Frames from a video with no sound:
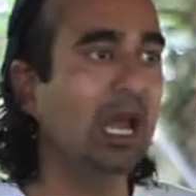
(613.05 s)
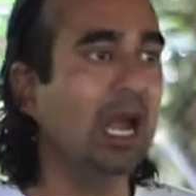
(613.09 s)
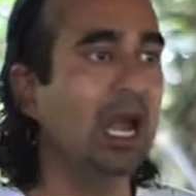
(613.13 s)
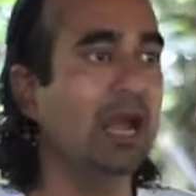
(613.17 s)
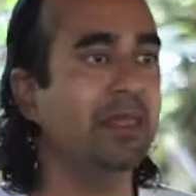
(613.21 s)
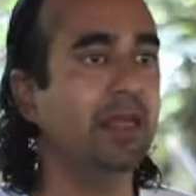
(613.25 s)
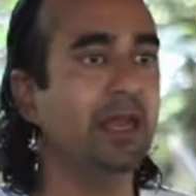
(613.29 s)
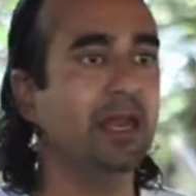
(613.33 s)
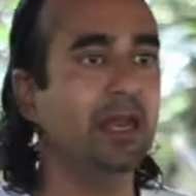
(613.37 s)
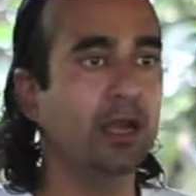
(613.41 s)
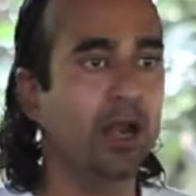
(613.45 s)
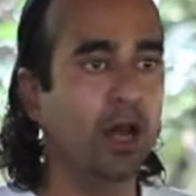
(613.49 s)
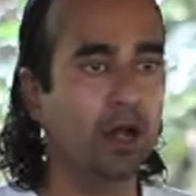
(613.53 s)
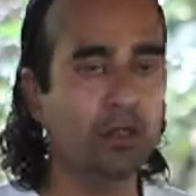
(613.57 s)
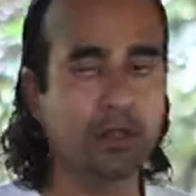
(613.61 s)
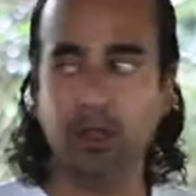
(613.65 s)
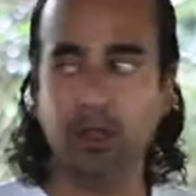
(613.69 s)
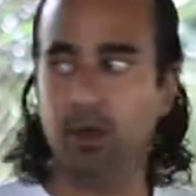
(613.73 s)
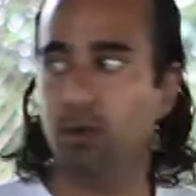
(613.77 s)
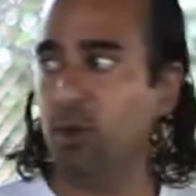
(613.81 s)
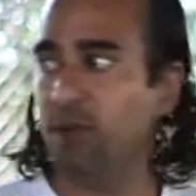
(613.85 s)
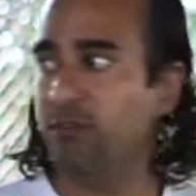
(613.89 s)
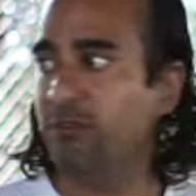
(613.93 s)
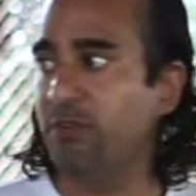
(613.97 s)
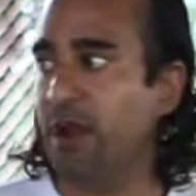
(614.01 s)
And then
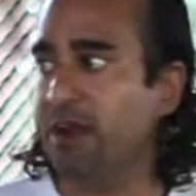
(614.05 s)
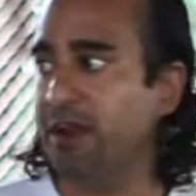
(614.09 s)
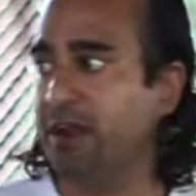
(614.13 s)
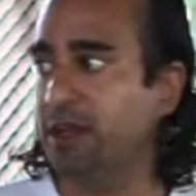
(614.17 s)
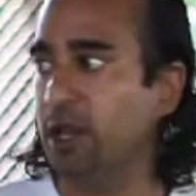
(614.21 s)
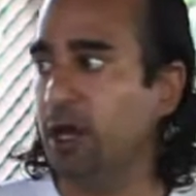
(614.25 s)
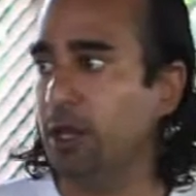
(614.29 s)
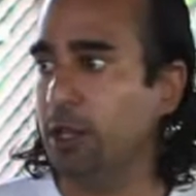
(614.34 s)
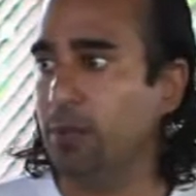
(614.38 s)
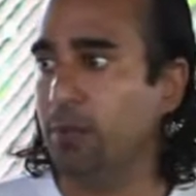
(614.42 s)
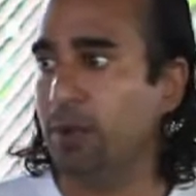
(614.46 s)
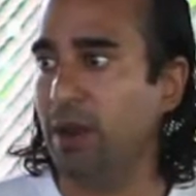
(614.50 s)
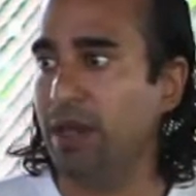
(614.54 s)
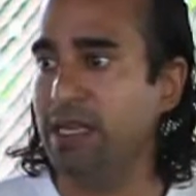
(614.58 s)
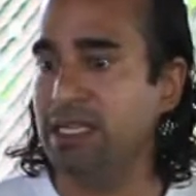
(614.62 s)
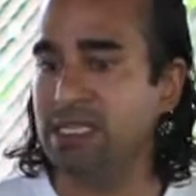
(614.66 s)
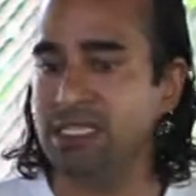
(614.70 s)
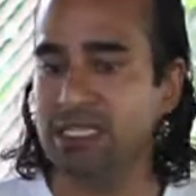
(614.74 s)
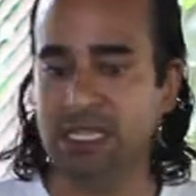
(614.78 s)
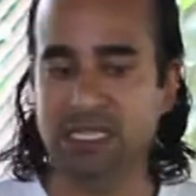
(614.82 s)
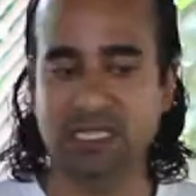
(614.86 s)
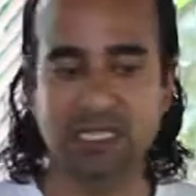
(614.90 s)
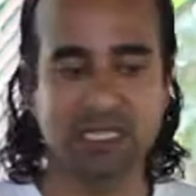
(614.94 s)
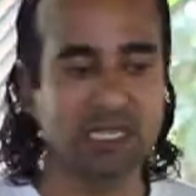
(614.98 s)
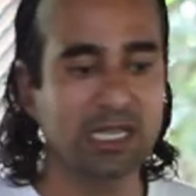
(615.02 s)
we found in other
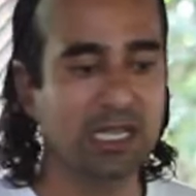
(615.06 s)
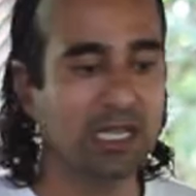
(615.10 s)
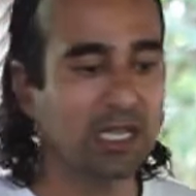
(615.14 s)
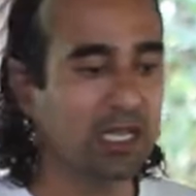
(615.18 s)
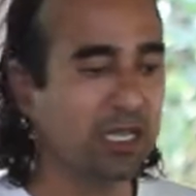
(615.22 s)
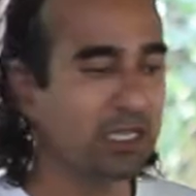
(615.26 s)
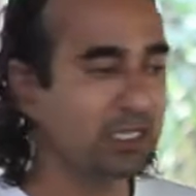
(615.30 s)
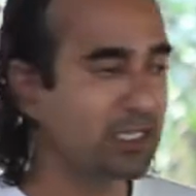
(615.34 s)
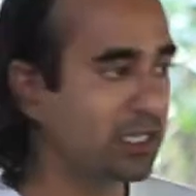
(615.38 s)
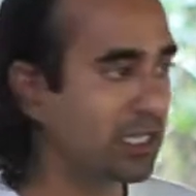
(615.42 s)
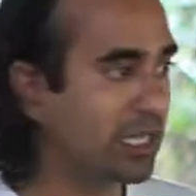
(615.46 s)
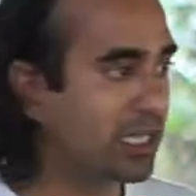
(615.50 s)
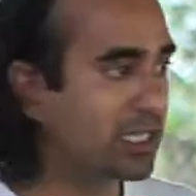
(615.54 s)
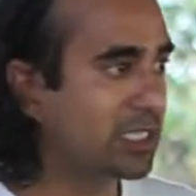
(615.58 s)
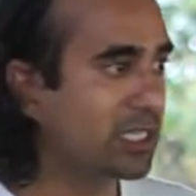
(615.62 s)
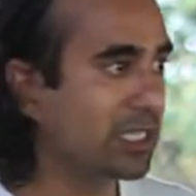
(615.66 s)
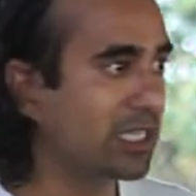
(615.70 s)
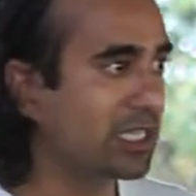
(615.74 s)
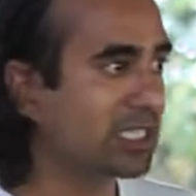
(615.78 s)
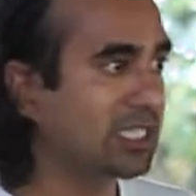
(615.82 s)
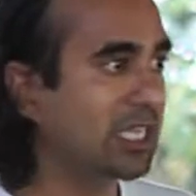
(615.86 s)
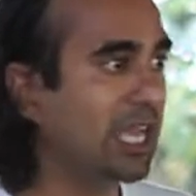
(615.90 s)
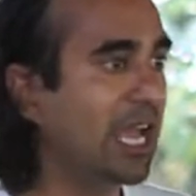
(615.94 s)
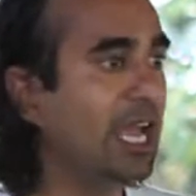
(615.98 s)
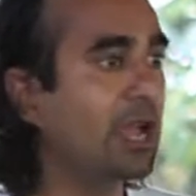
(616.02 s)
places to
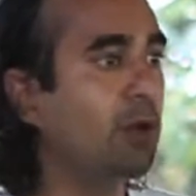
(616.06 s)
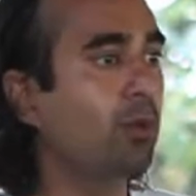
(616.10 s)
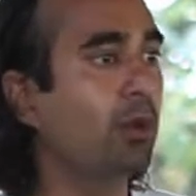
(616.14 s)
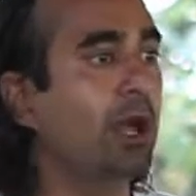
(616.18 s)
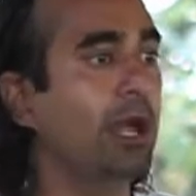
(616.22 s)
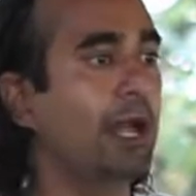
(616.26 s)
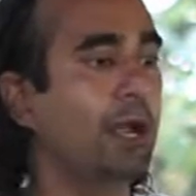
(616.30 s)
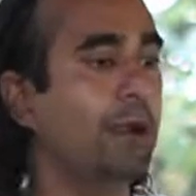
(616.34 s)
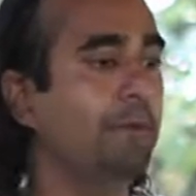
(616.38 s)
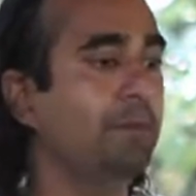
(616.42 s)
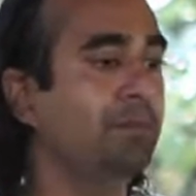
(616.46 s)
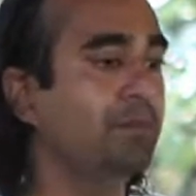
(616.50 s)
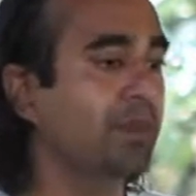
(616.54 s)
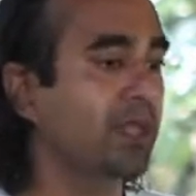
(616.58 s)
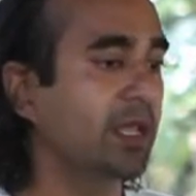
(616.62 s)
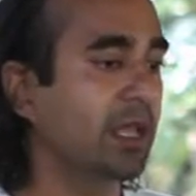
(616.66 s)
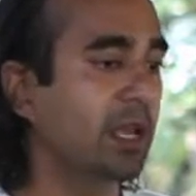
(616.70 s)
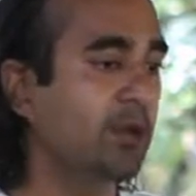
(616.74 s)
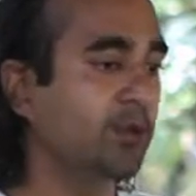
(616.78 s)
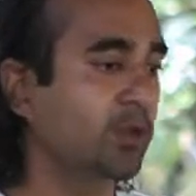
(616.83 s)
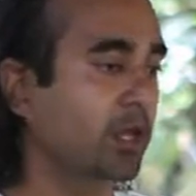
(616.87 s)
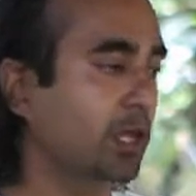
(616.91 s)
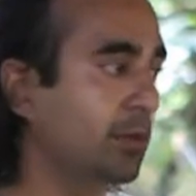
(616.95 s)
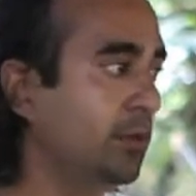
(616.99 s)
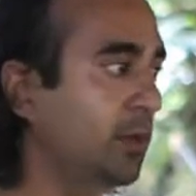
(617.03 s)
this day where
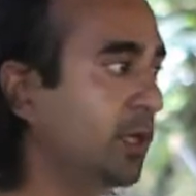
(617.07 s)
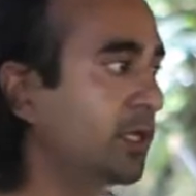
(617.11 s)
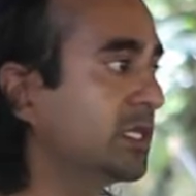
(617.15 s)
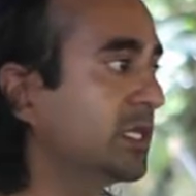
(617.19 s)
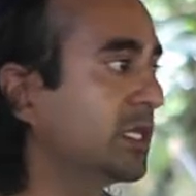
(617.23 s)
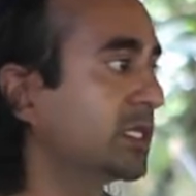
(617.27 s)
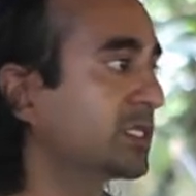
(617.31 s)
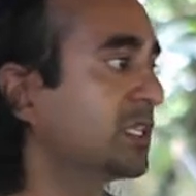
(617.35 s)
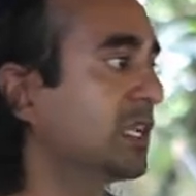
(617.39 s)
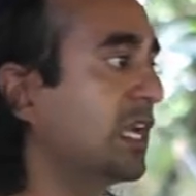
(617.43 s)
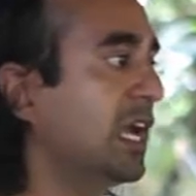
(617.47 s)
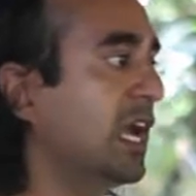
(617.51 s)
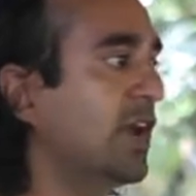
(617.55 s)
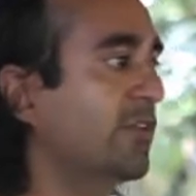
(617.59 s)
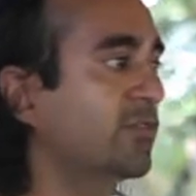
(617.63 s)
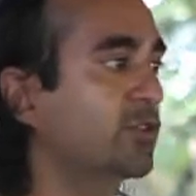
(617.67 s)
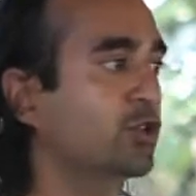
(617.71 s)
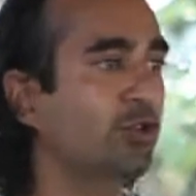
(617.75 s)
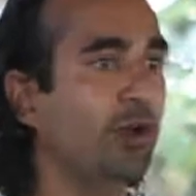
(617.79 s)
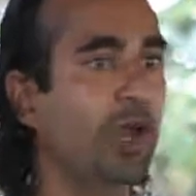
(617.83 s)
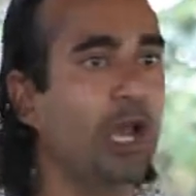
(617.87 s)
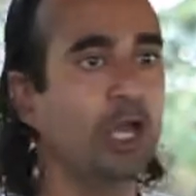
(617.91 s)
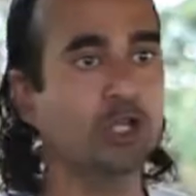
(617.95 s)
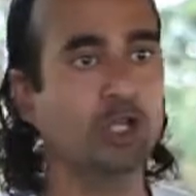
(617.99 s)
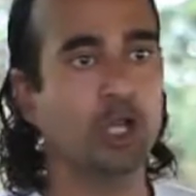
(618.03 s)
if a community doesn't have
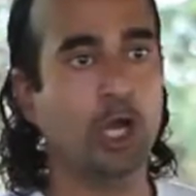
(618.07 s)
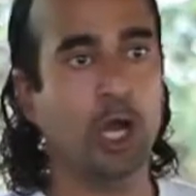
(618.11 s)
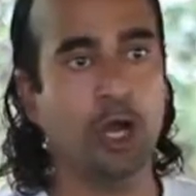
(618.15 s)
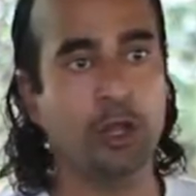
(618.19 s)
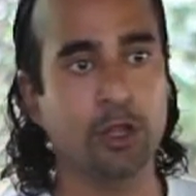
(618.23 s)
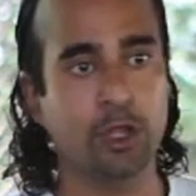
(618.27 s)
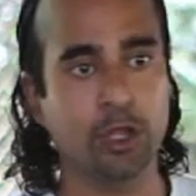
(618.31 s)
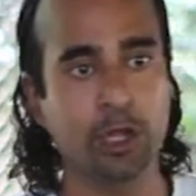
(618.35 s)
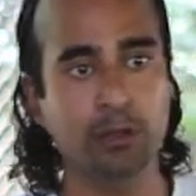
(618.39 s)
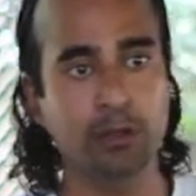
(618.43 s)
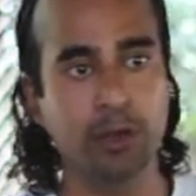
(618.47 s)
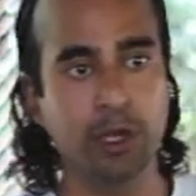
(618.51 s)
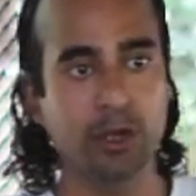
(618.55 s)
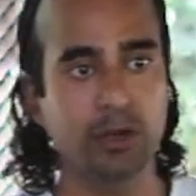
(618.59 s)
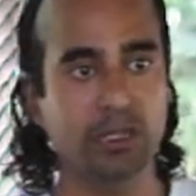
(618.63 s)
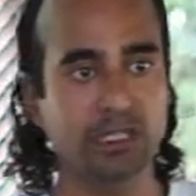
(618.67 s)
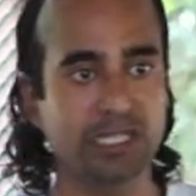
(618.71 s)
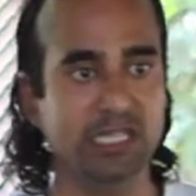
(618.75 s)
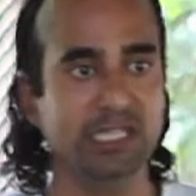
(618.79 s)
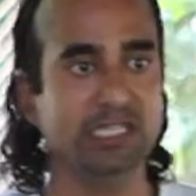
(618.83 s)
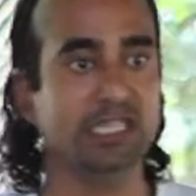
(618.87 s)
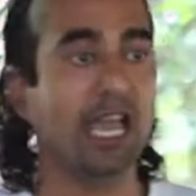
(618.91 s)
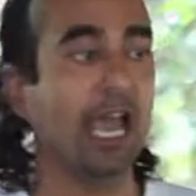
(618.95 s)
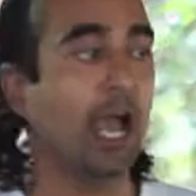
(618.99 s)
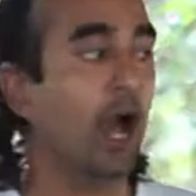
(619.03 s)
trash, other
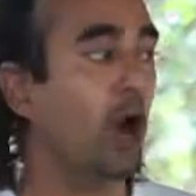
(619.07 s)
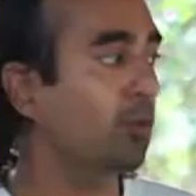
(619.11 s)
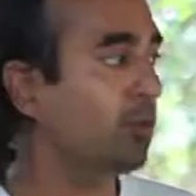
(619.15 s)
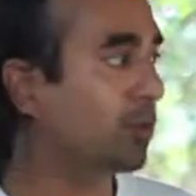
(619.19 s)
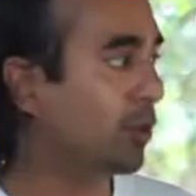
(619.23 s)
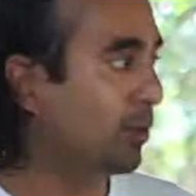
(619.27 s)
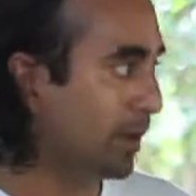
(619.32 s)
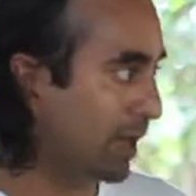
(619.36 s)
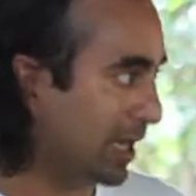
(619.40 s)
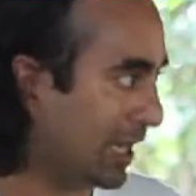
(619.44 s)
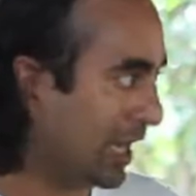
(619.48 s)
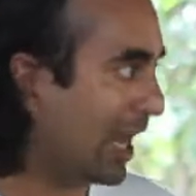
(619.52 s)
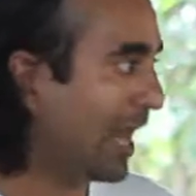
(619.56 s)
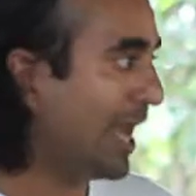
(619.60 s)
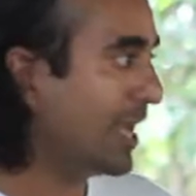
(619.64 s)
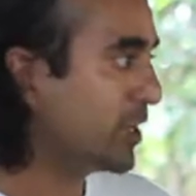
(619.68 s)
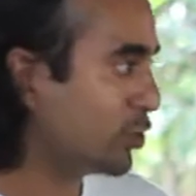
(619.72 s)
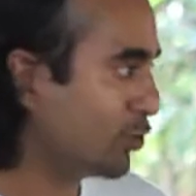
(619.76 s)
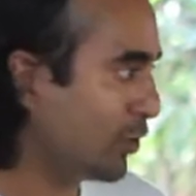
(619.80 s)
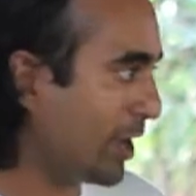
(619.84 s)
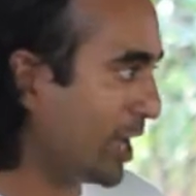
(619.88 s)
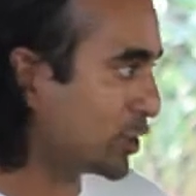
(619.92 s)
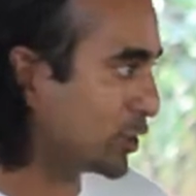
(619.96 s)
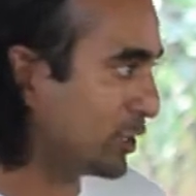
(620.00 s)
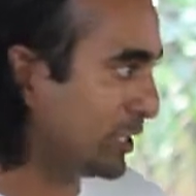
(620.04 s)
communities help them and collect
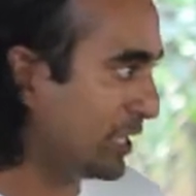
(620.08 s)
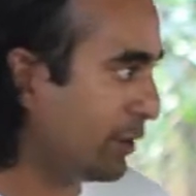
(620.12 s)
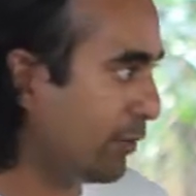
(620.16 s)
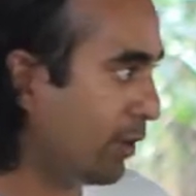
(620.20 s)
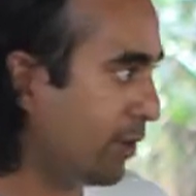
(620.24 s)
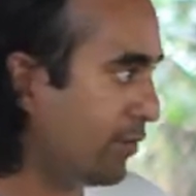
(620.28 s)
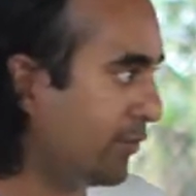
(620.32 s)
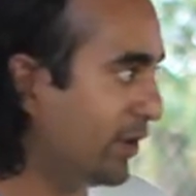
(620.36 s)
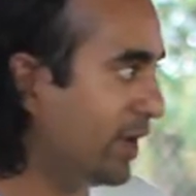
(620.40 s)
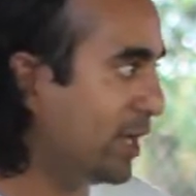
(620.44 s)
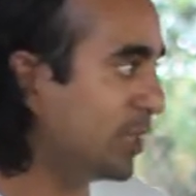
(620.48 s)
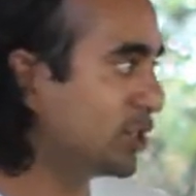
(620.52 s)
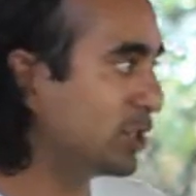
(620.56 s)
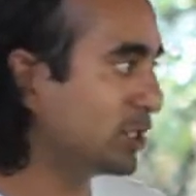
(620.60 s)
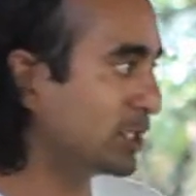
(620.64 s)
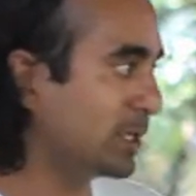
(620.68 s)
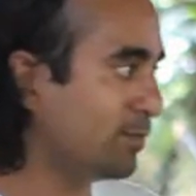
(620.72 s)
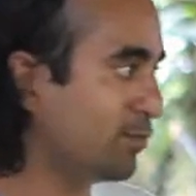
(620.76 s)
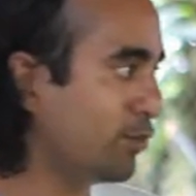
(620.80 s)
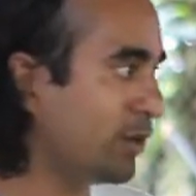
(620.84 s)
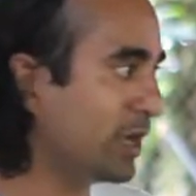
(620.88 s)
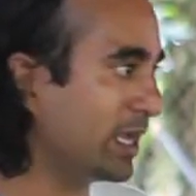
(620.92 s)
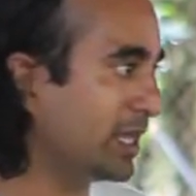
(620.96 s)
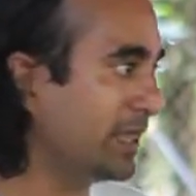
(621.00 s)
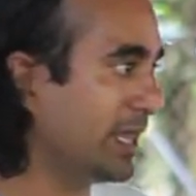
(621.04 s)
trash in their own villages
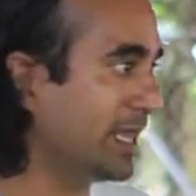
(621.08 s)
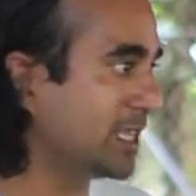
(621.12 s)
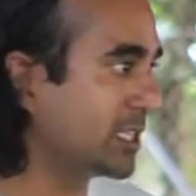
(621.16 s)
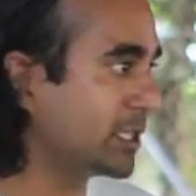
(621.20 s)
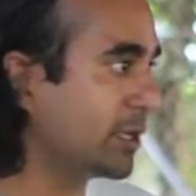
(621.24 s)
and bring it there.